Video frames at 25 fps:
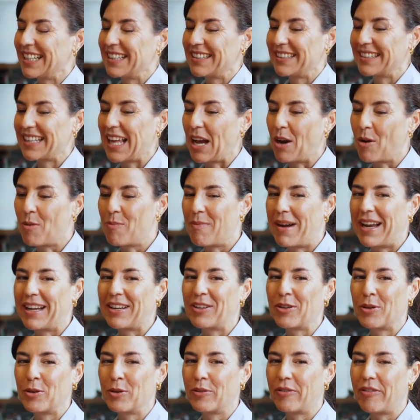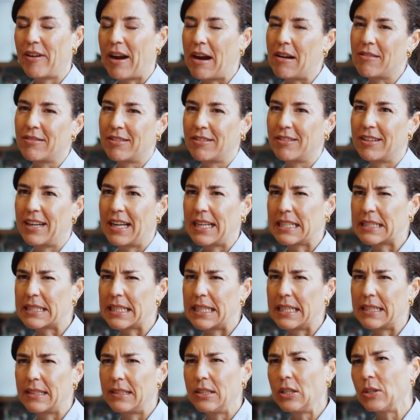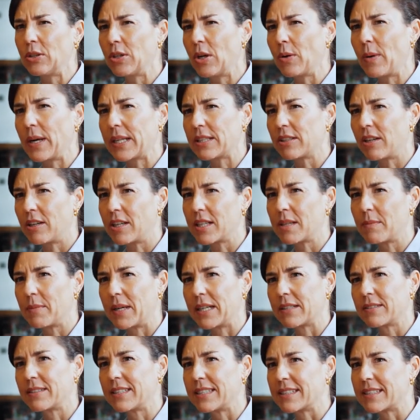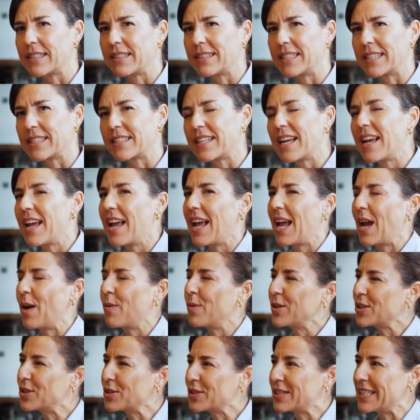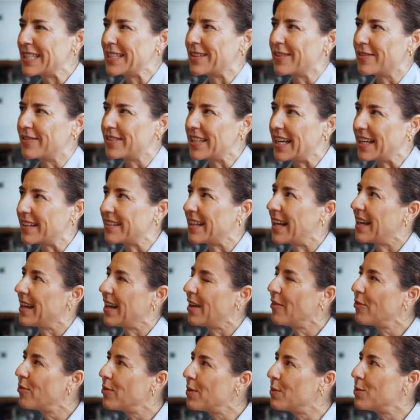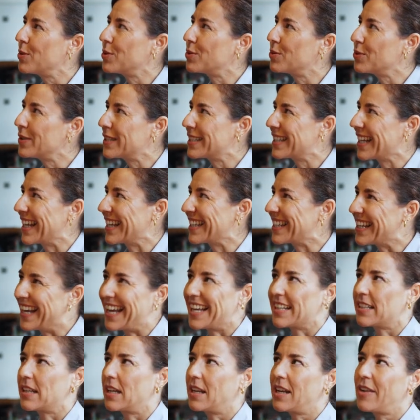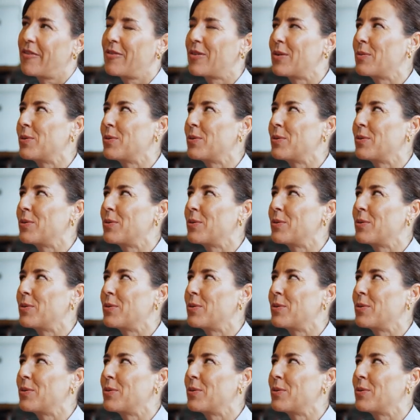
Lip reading: now my co-founder and saying, I thought about this and this, and what do you think of that? And if we would do it like that, and if we